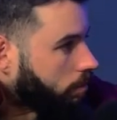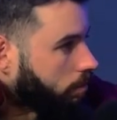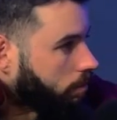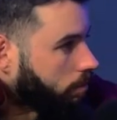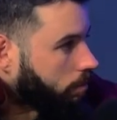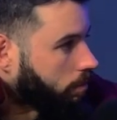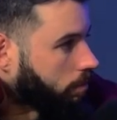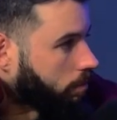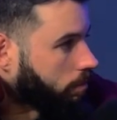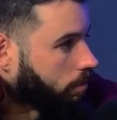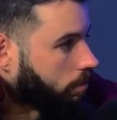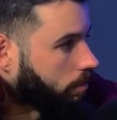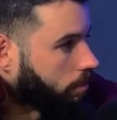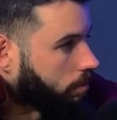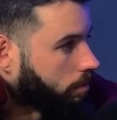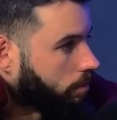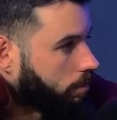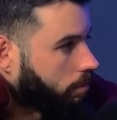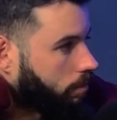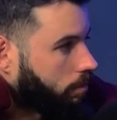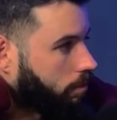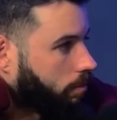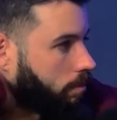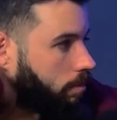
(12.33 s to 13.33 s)

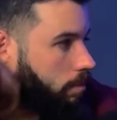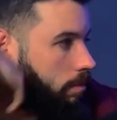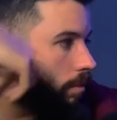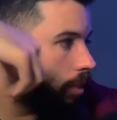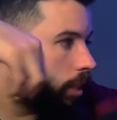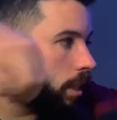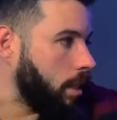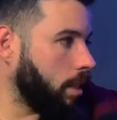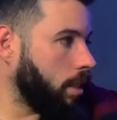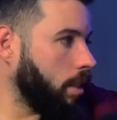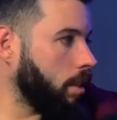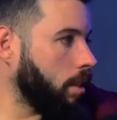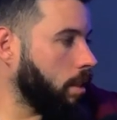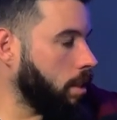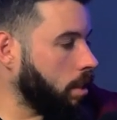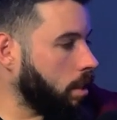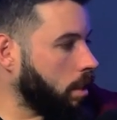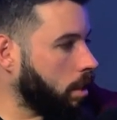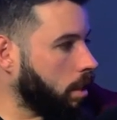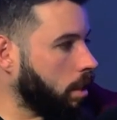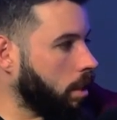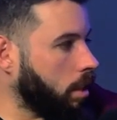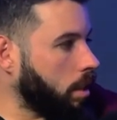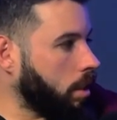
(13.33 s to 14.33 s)

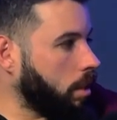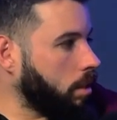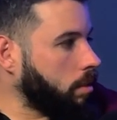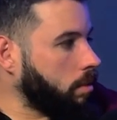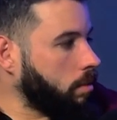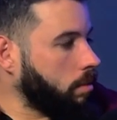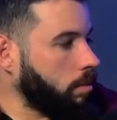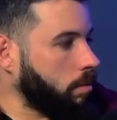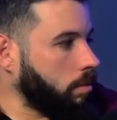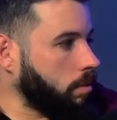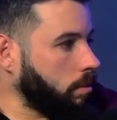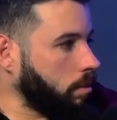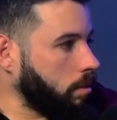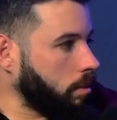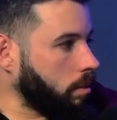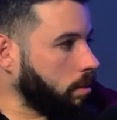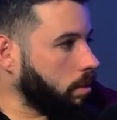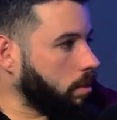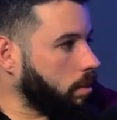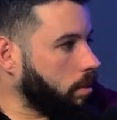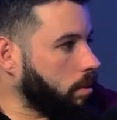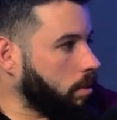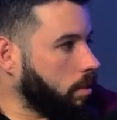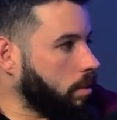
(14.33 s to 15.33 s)

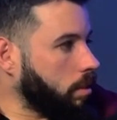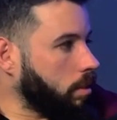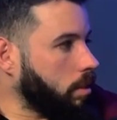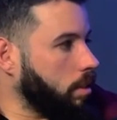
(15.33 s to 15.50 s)
No words are spoken by the person on screen.